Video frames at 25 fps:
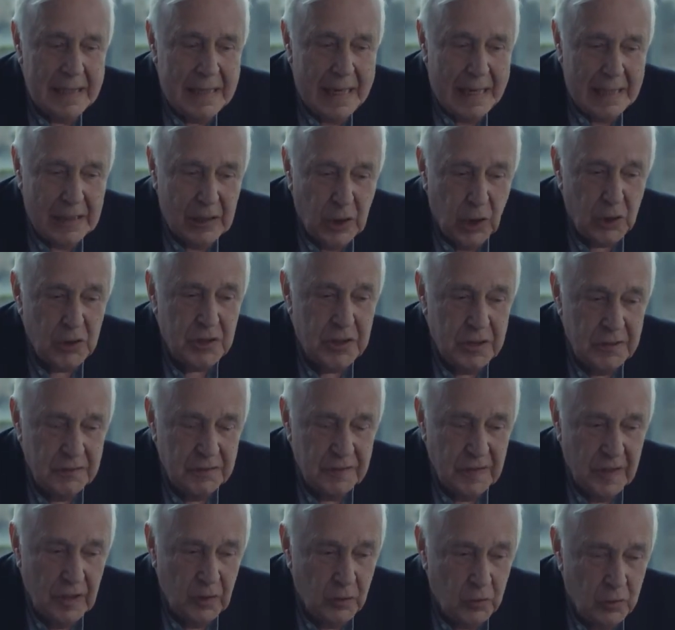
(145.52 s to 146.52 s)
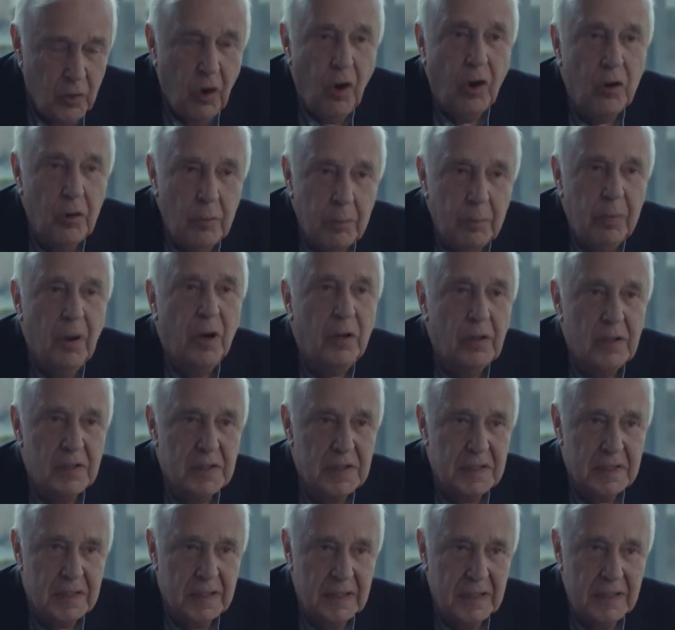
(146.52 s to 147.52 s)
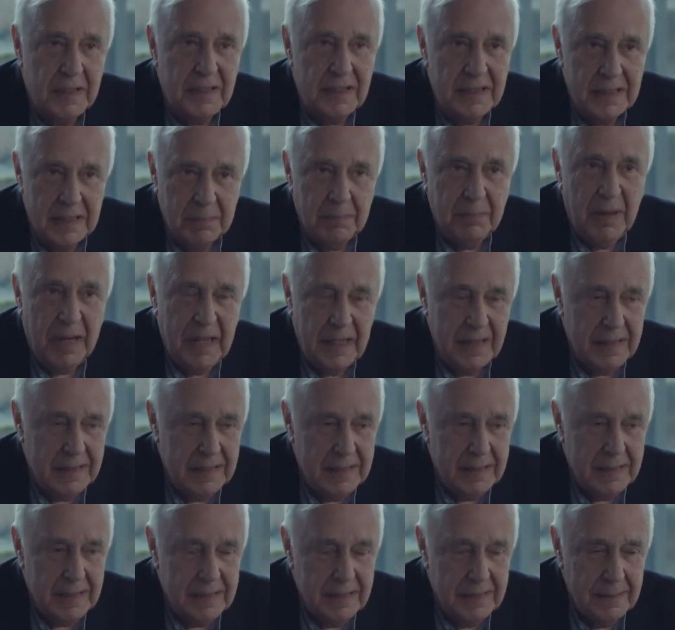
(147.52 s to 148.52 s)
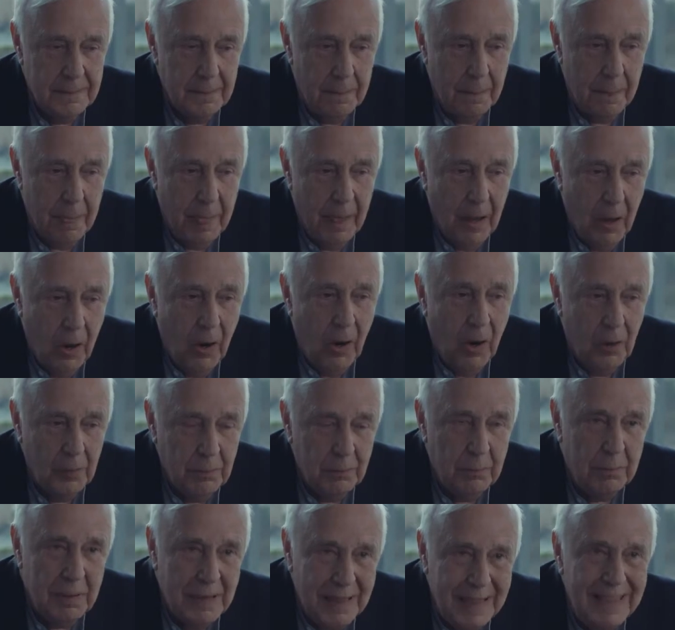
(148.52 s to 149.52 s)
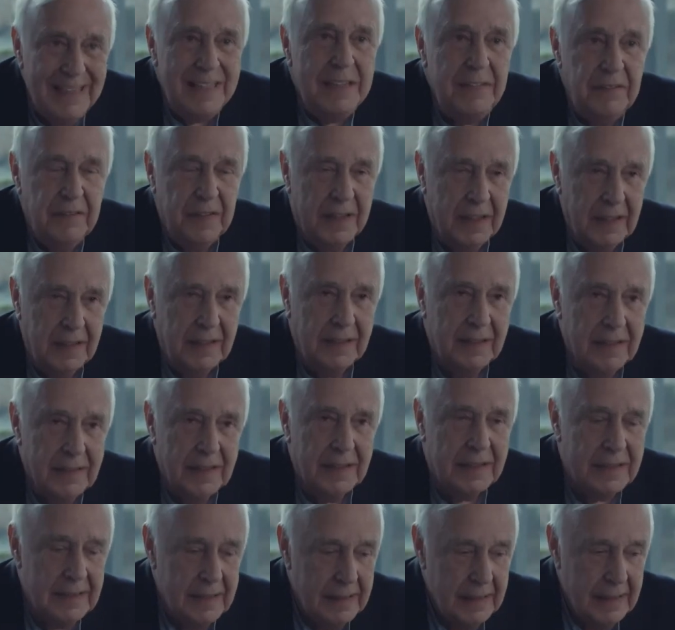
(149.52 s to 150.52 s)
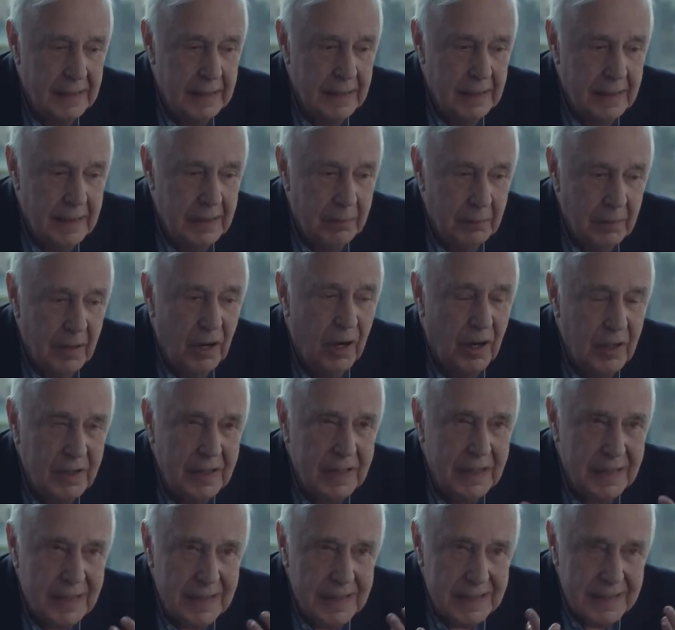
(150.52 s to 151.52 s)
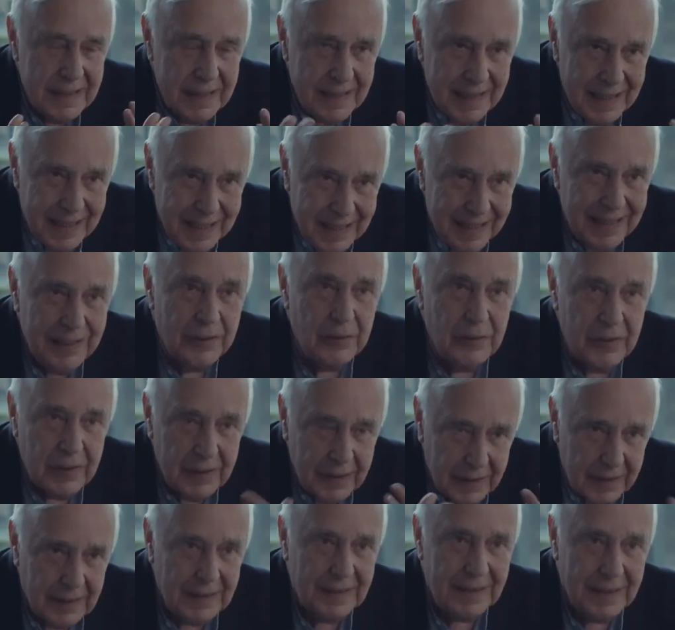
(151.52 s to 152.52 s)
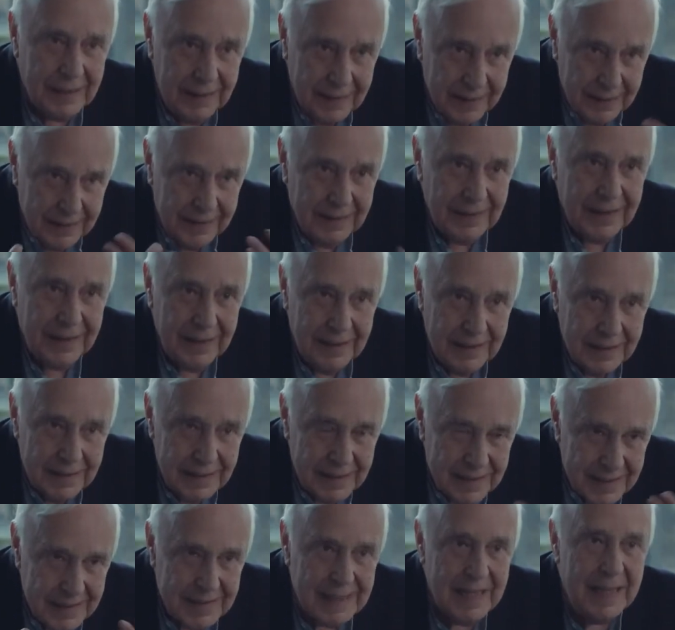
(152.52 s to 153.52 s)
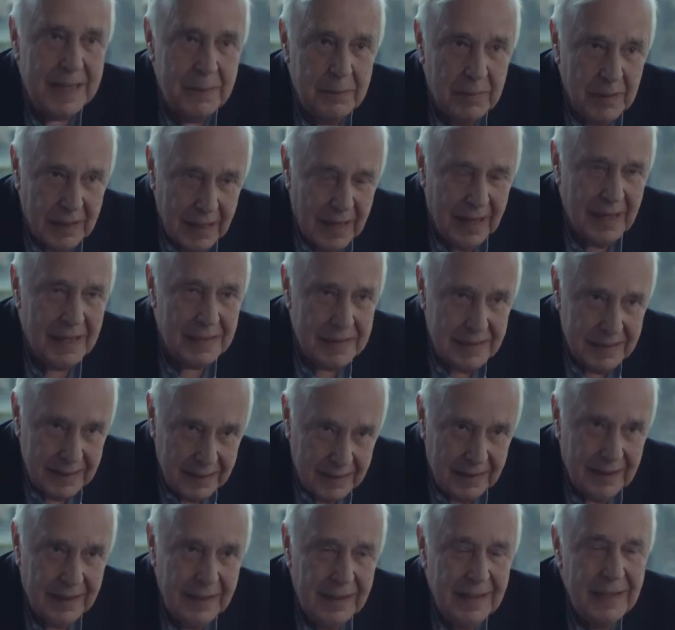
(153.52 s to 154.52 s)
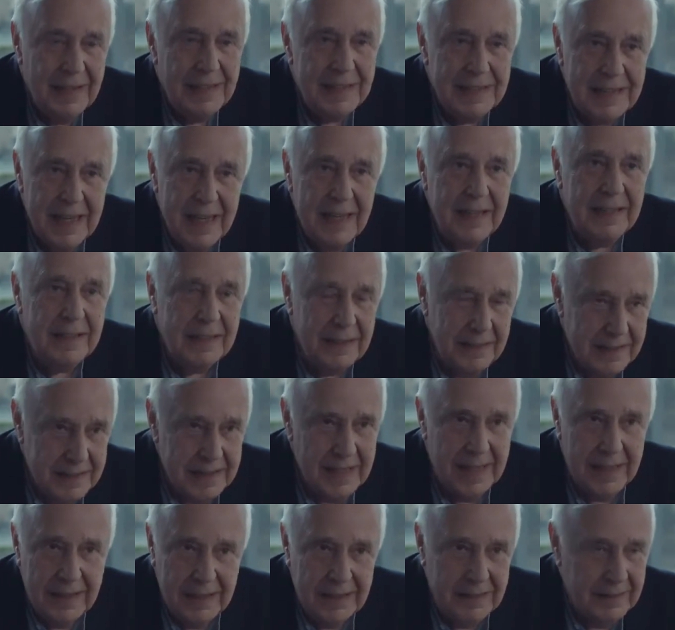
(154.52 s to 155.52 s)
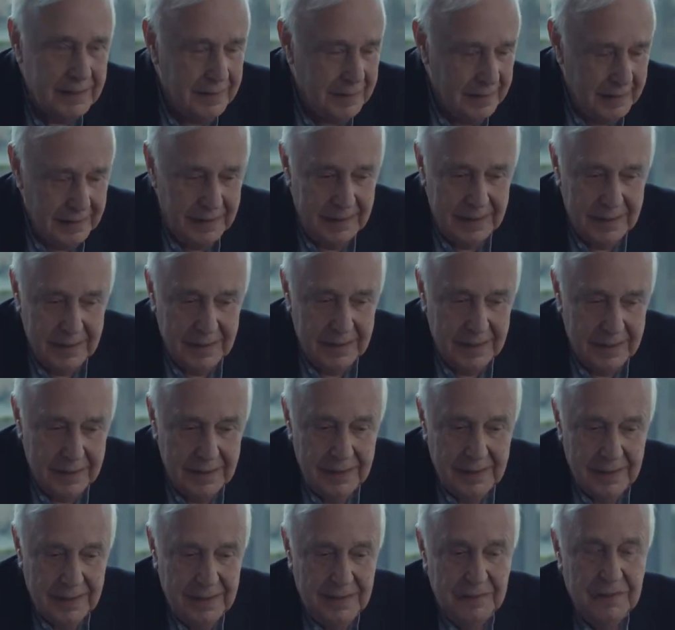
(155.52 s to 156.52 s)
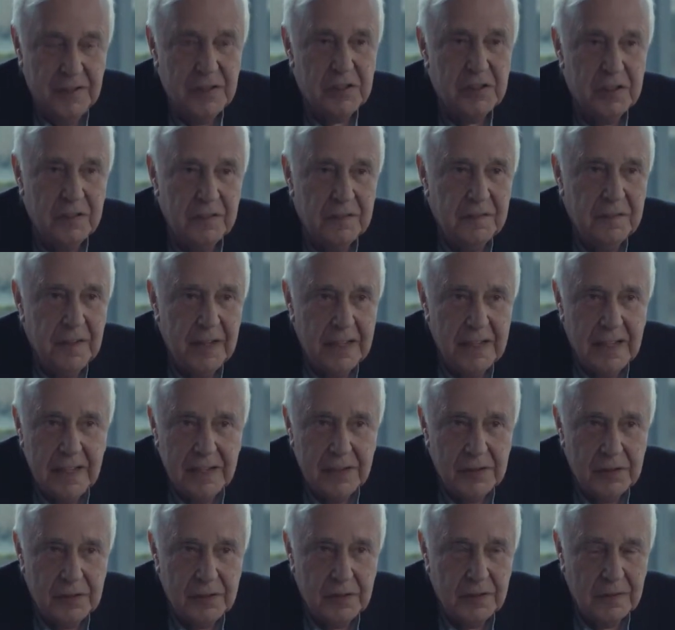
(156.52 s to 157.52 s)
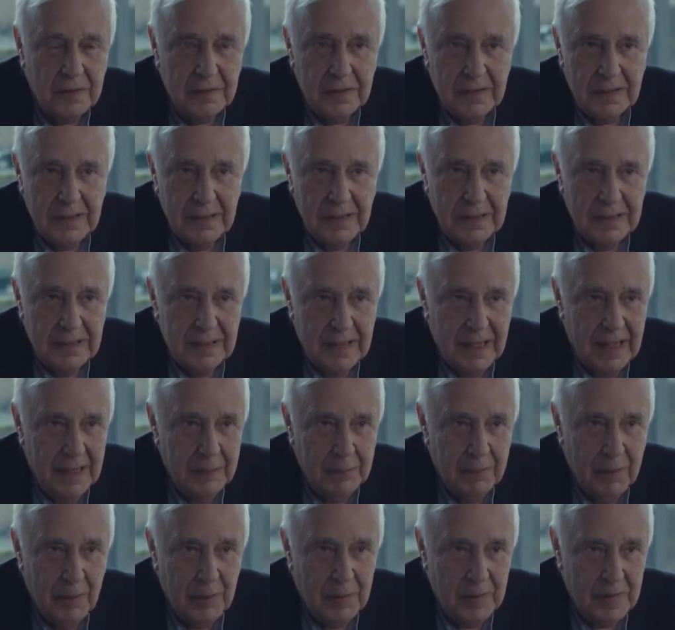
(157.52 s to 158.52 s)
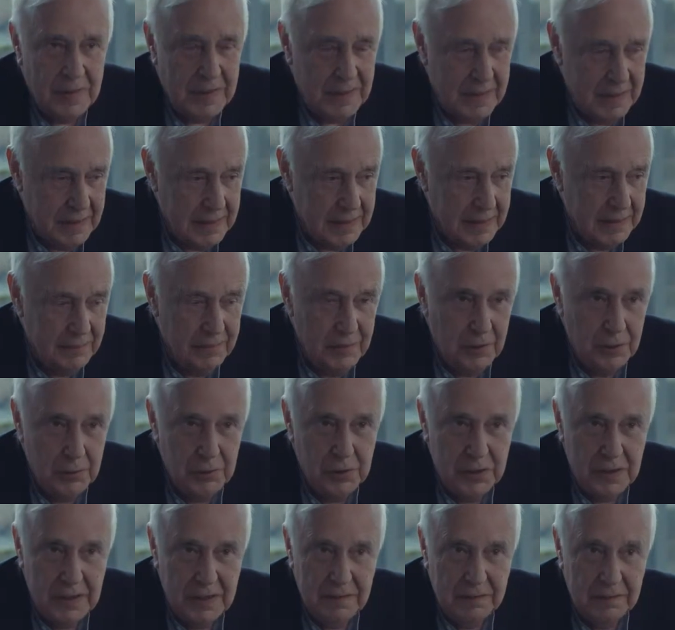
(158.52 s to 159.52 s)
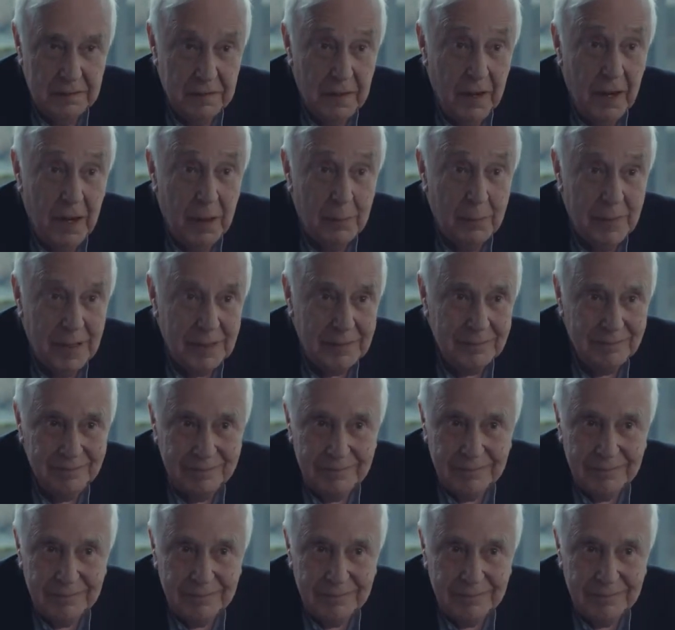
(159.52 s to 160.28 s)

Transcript: a lot of wrong policy is based on believing that the market is inherently stabilizing. Take the efficient financial hypothesis of Eugene Farmer.